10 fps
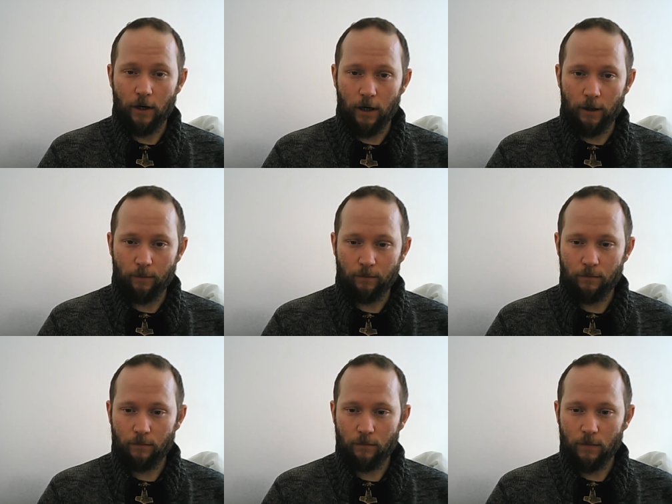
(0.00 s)
uh,
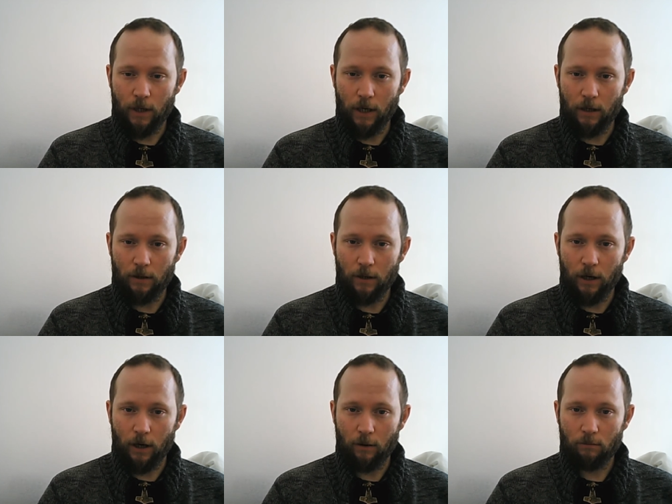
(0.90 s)
and uh,